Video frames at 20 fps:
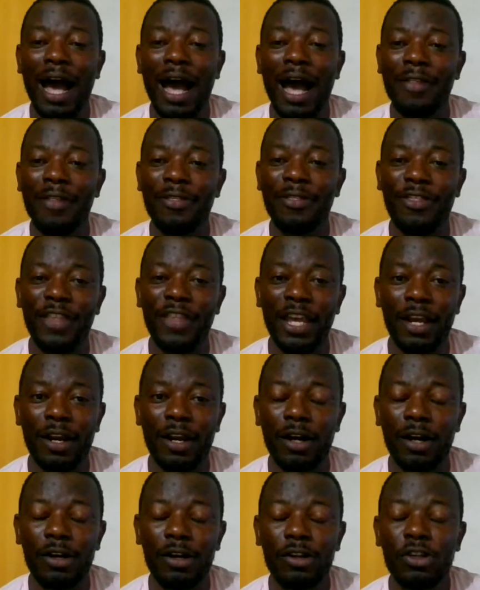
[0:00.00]
And
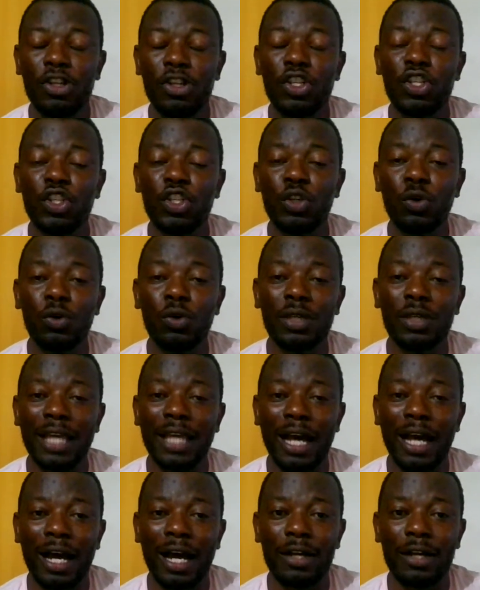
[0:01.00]
there you
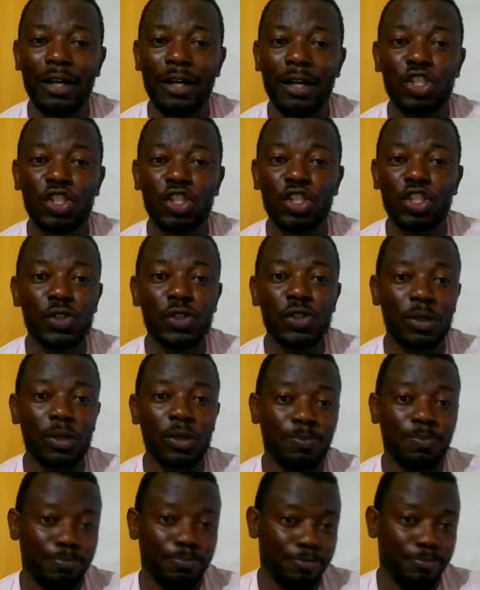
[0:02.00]
can choose
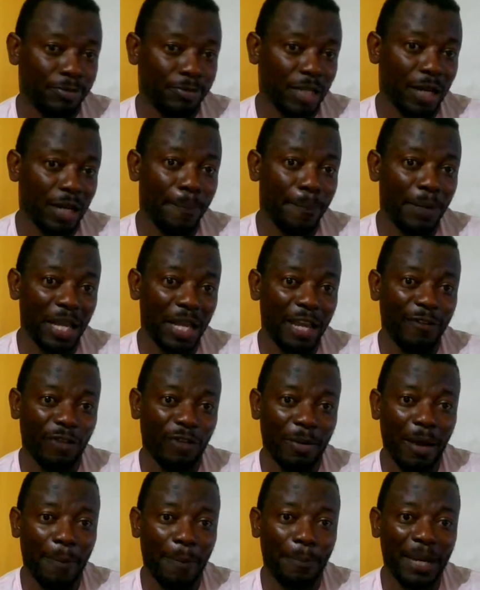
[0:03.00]
to
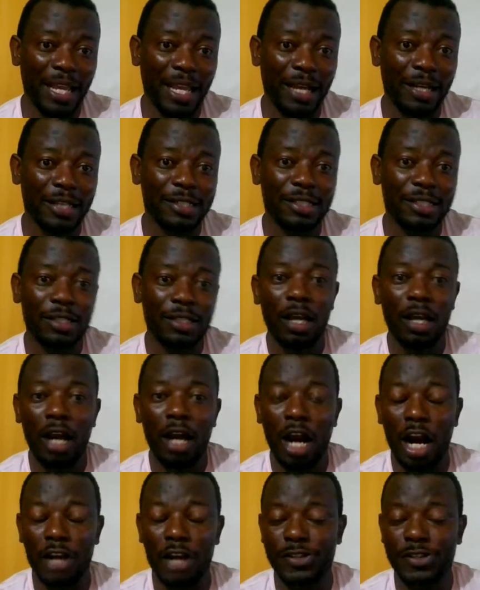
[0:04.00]
play from a playlist
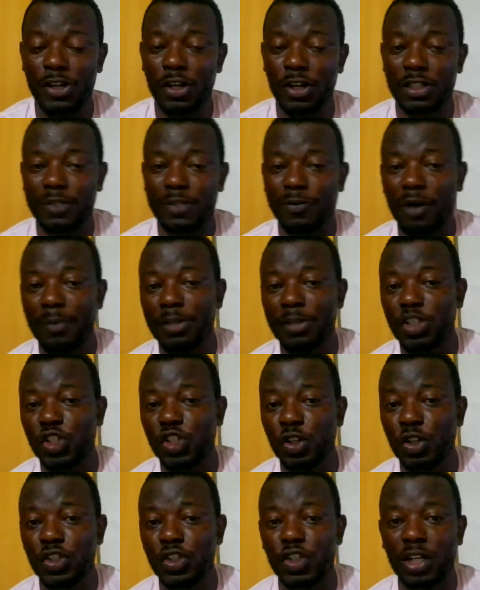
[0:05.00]
or search from the
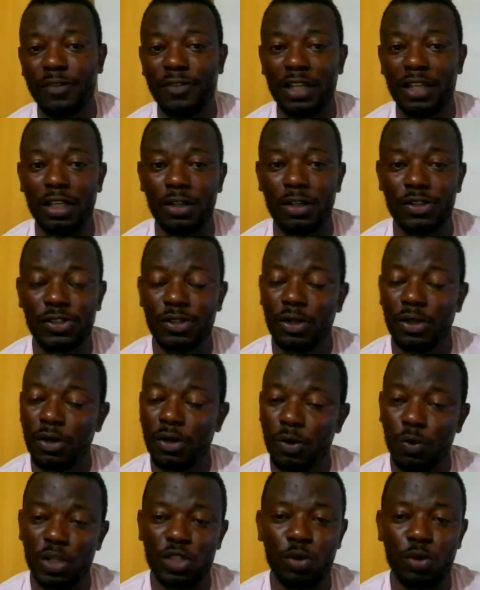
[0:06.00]
300 videos
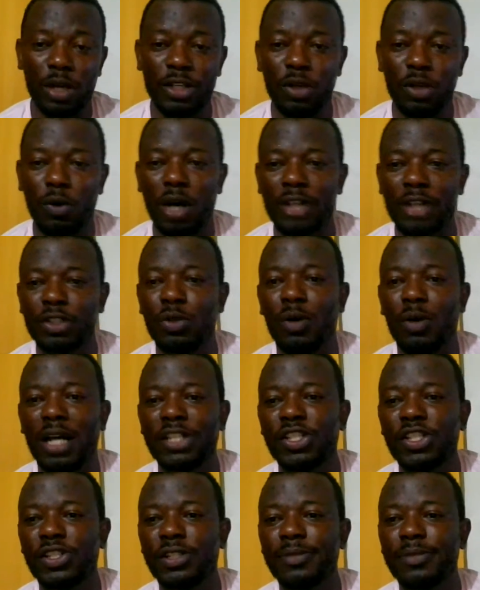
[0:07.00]
which one you want to
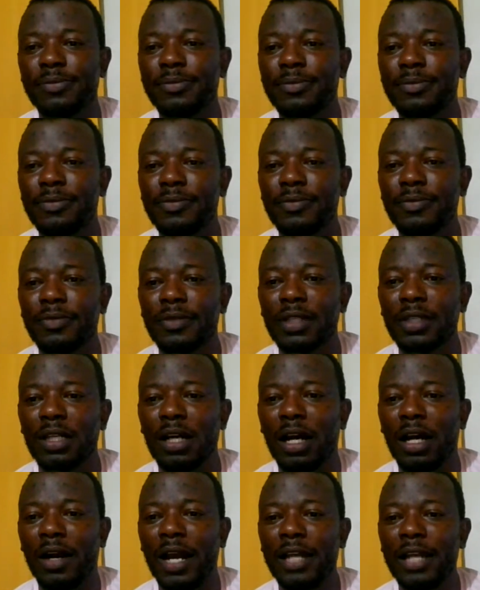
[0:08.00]
watch.
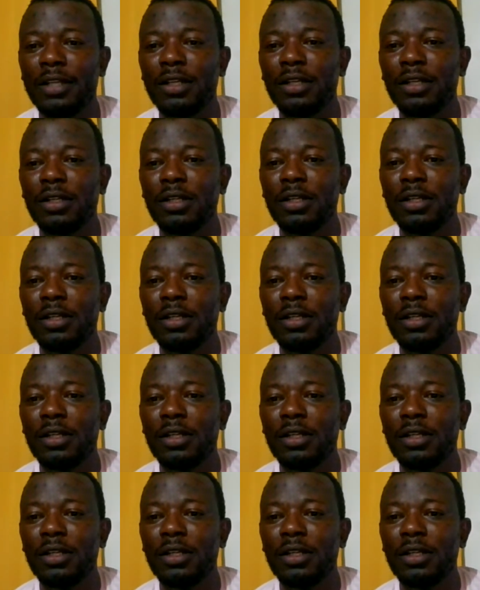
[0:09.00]
All right.